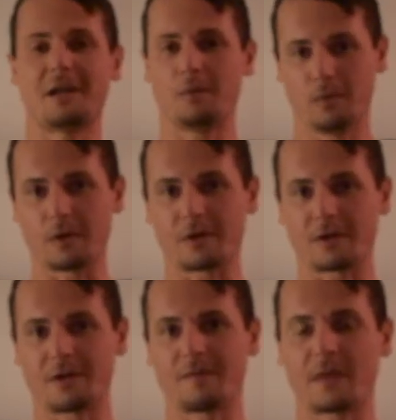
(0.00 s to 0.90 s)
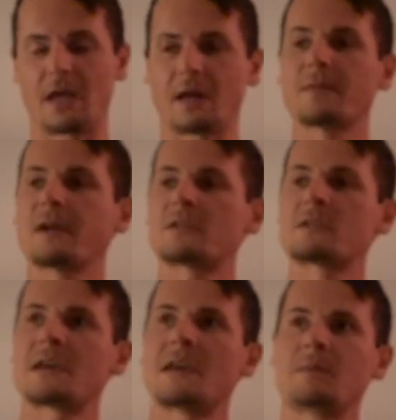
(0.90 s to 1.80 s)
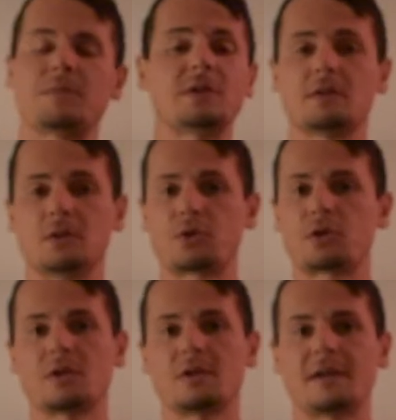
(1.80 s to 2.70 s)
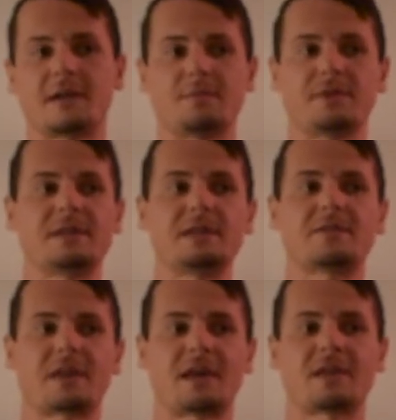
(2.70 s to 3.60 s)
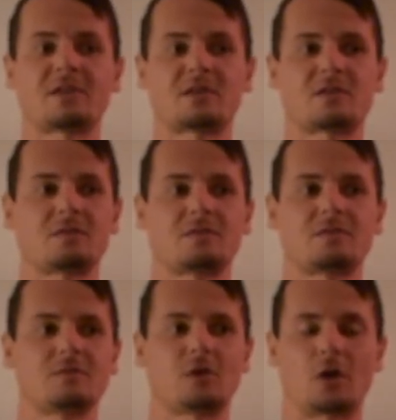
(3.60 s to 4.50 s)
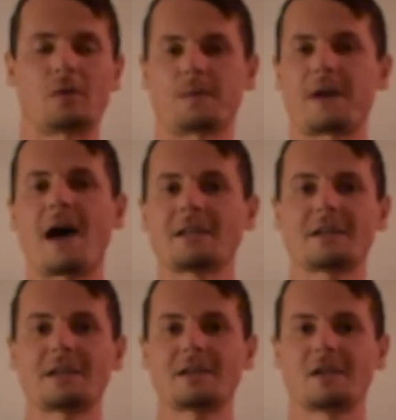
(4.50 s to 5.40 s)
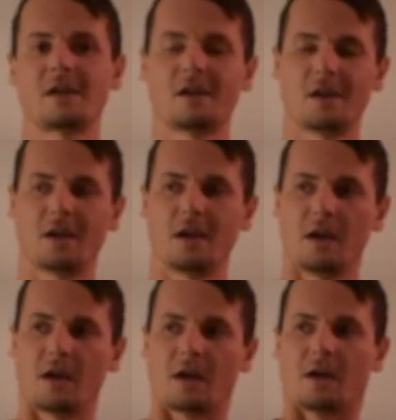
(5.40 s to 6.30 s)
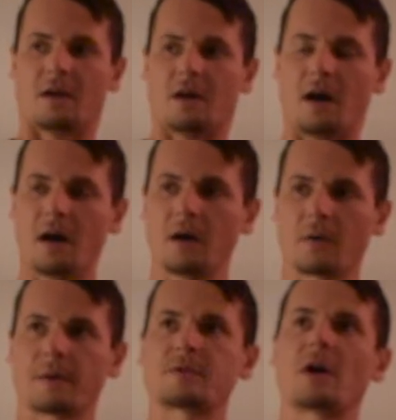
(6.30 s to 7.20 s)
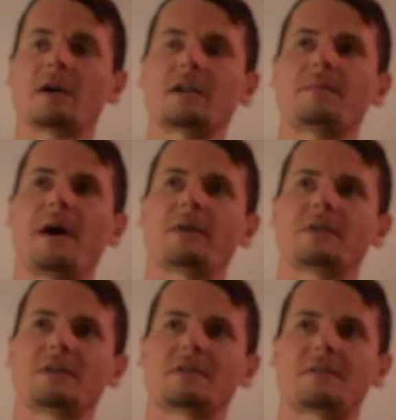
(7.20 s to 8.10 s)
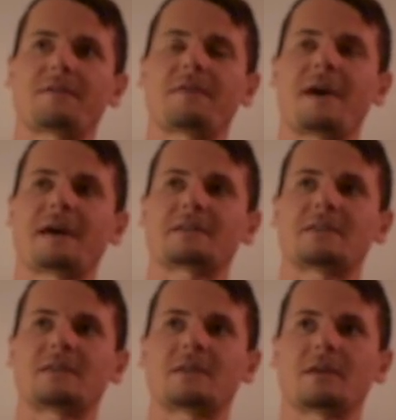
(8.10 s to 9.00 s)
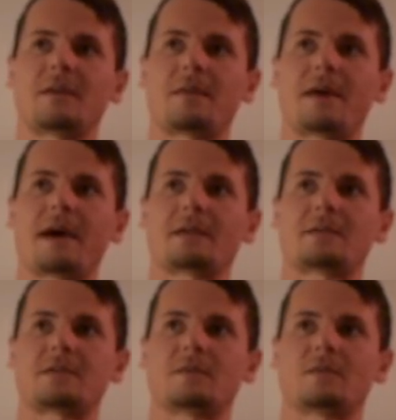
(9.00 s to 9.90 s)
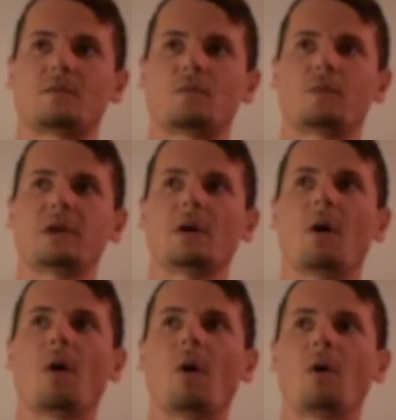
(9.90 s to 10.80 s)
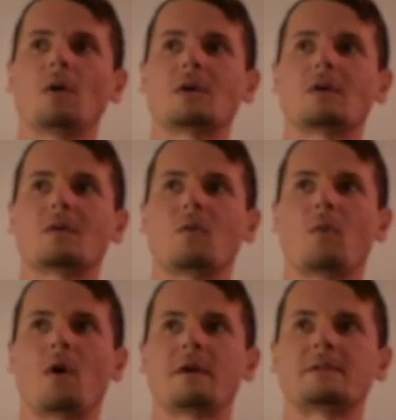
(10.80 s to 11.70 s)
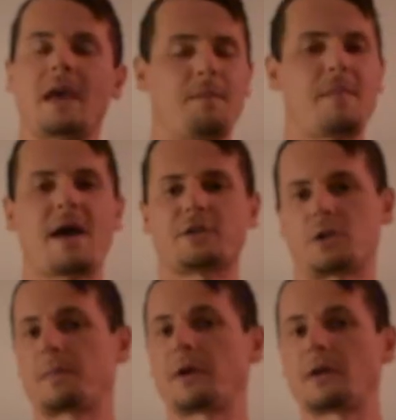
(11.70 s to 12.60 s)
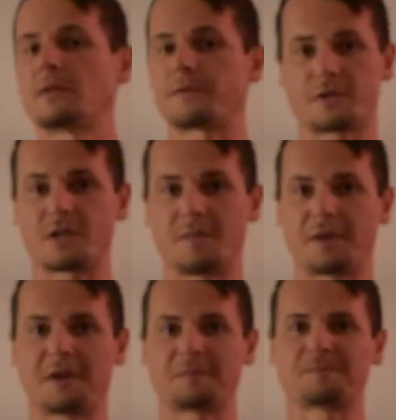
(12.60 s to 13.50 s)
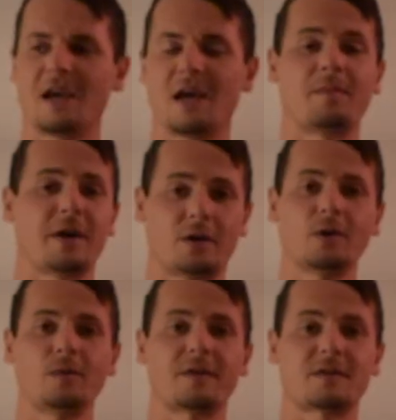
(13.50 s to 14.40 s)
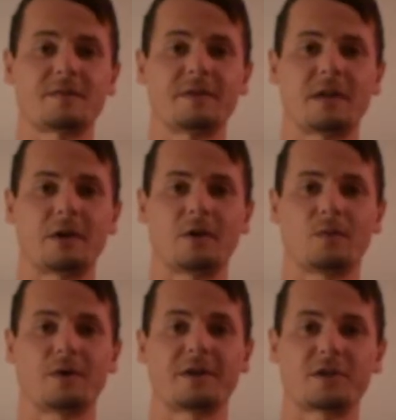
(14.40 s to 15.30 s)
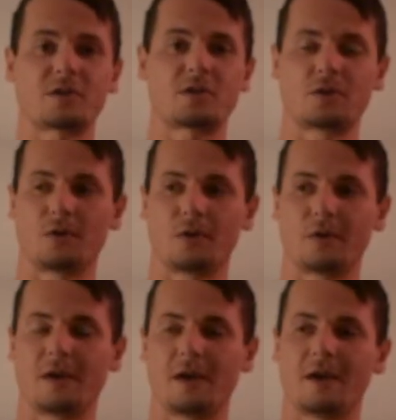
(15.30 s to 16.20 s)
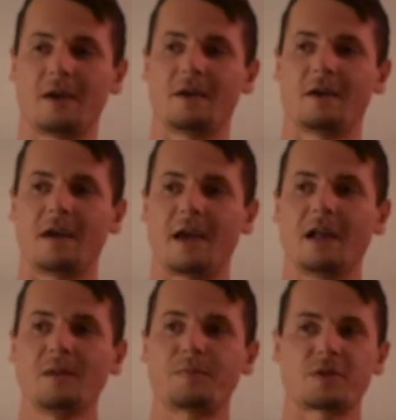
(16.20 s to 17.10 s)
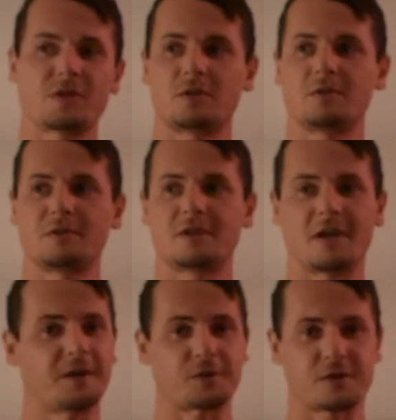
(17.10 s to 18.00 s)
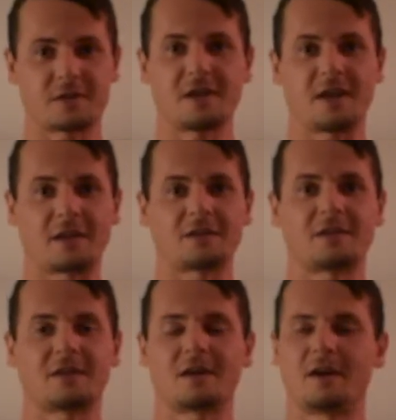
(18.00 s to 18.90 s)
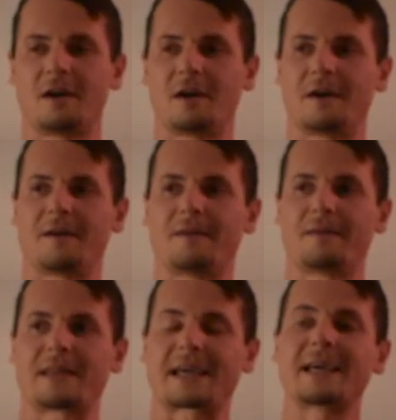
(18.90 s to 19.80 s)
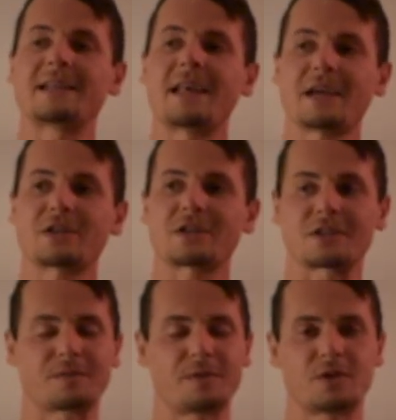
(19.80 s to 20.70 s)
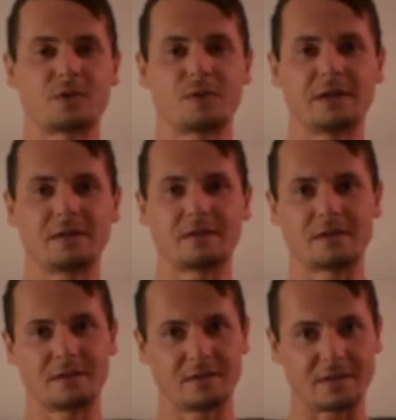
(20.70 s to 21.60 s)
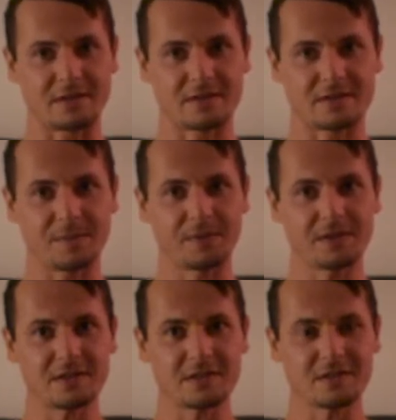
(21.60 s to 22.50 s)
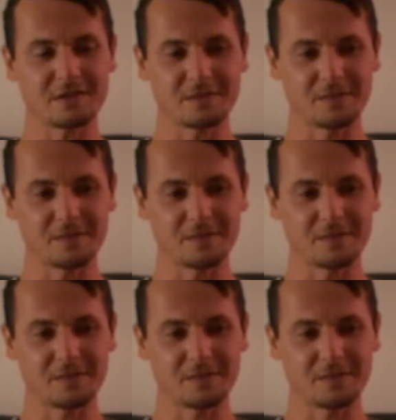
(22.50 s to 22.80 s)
going to work. And I'm not saying be delusional and believe against, you know, reality. What I'm talking about is the fact that we all want a magic pill for something. My goal with this video was to help a student understand the connection between the simplest